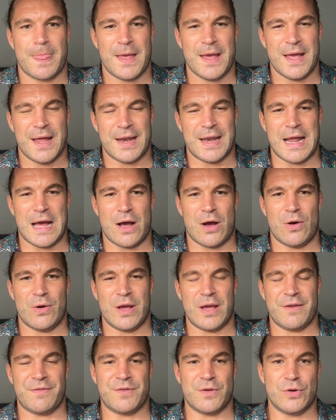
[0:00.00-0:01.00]
Now,
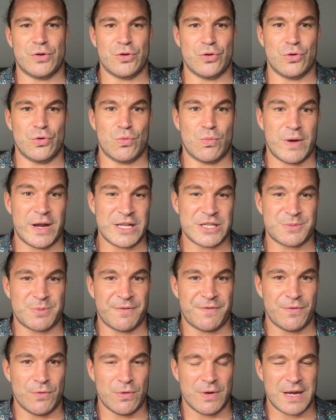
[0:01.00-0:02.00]
if you do weights
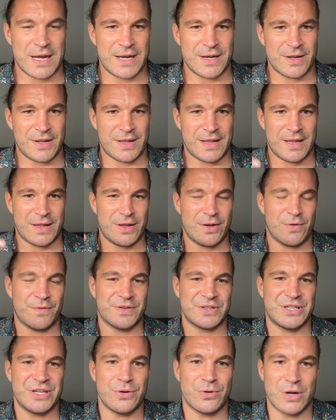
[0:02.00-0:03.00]
beforehand,
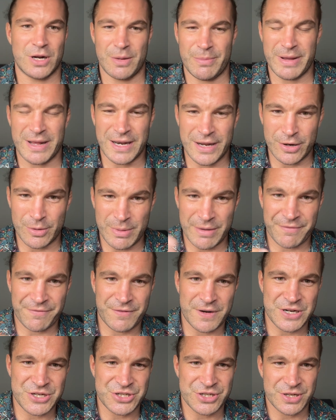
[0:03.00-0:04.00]
obviously you're going to be a little bit
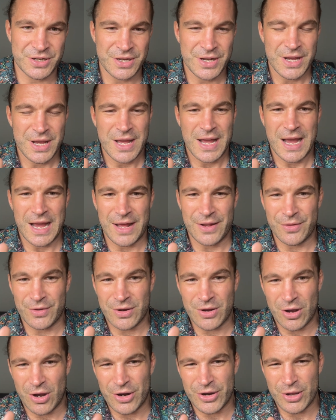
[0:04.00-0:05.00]
fresher. The
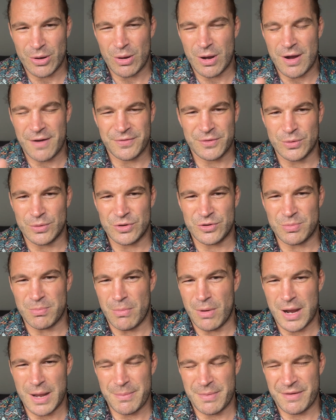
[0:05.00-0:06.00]
cardio afterwards
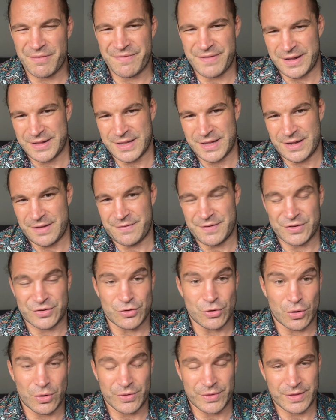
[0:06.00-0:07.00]
might be affected. If it's
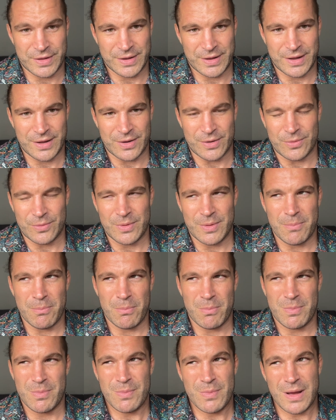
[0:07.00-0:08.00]
not,
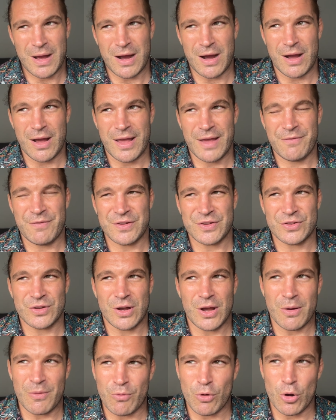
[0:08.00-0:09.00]
if it's
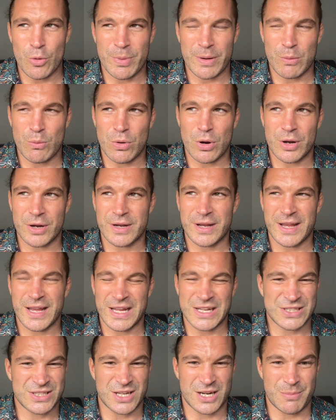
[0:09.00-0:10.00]
aerobic work,
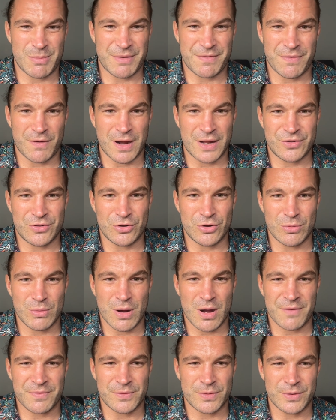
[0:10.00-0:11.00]
it's going to be fine to do
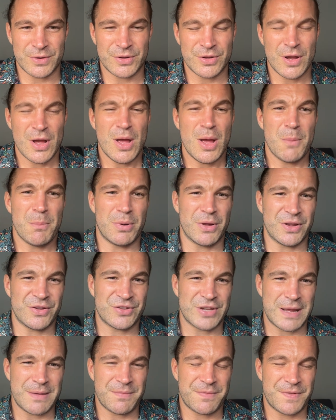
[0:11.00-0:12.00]
afterwards. But the
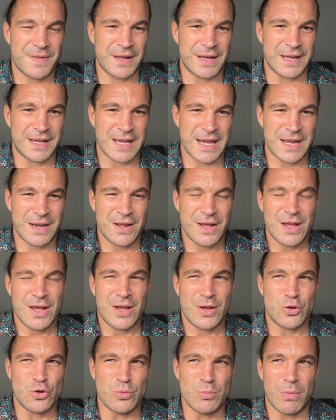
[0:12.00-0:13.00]
same thing again,
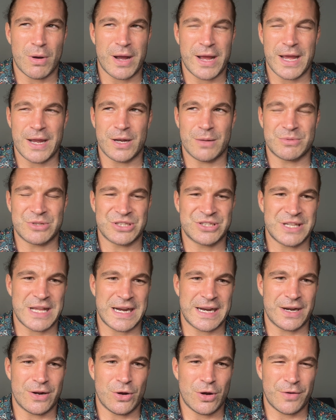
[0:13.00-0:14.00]
you might end up just
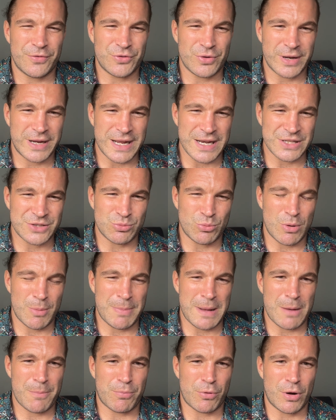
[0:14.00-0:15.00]
sacking it off. So again, it's
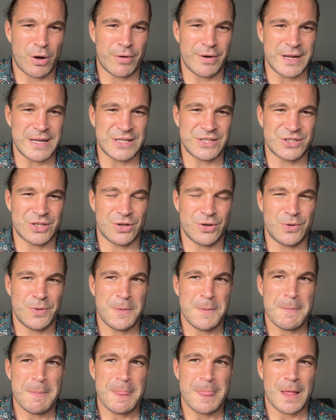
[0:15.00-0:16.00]
about priorities. So
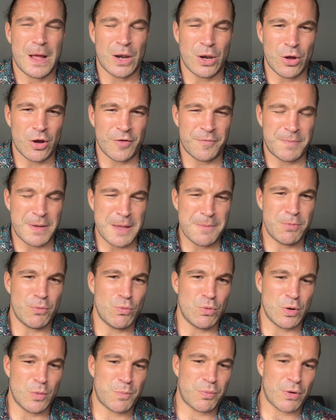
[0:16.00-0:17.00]
a lot of people
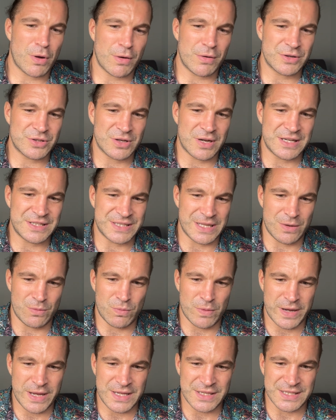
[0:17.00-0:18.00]
will prioritize their
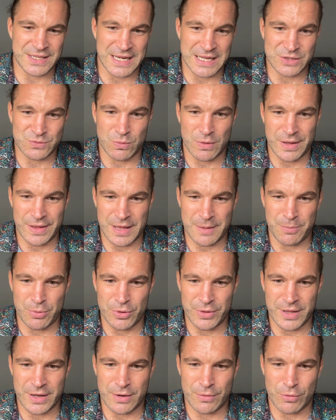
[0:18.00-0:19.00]
weights, and that's why they put
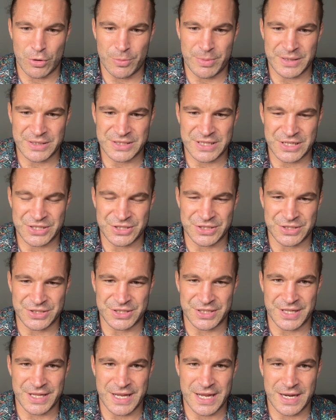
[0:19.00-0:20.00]
their aerobic sessions at
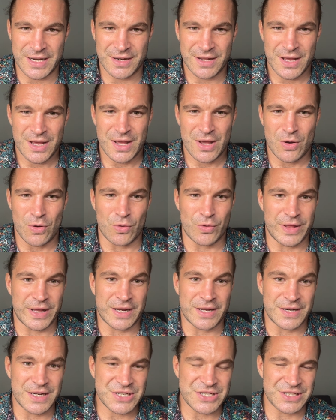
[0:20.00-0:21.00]
the end or their
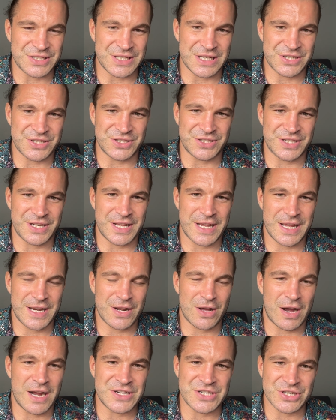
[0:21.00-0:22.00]
conditioning sessions at the end.
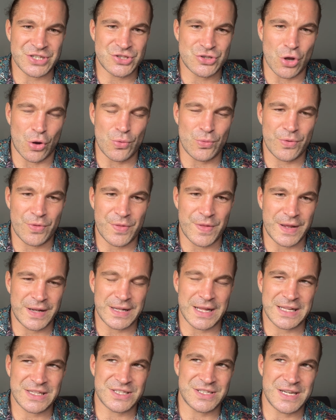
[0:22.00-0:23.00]
I just don't think
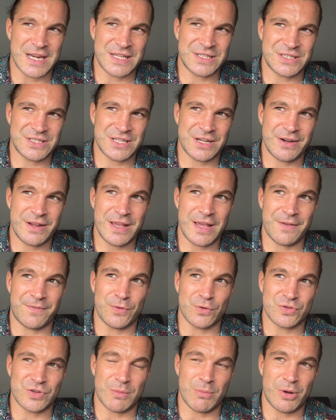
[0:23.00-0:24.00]
that's necessary. If you're
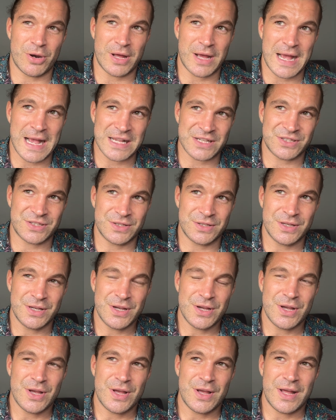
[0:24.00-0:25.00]
someone that has to,
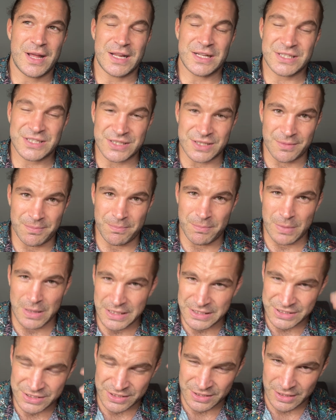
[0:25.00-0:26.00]
and
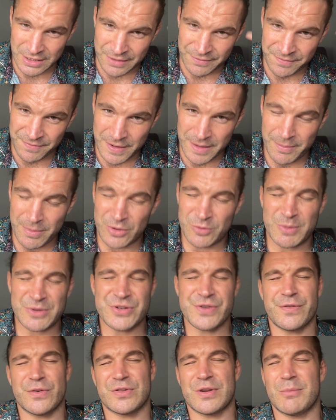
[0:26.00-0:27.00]
this is like a flip, especially
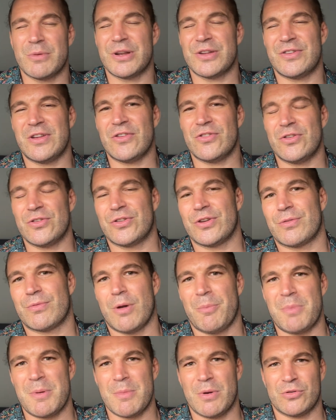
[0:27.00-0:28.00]
if you're someone that's listening to the
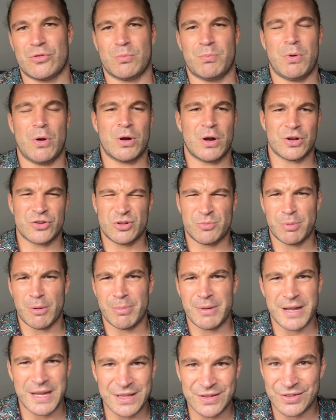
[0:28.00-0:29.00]
Rugby Muscle podcast, you're
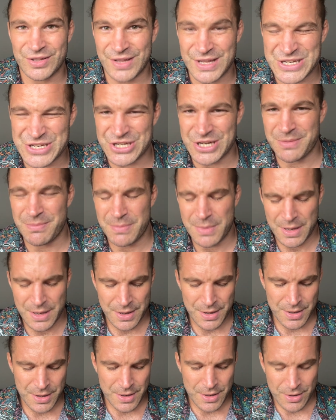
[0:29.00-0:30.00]
probably into the gym,
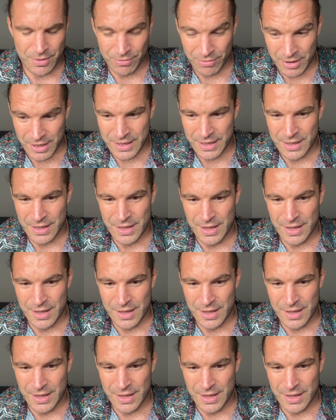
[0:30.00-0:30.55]
right?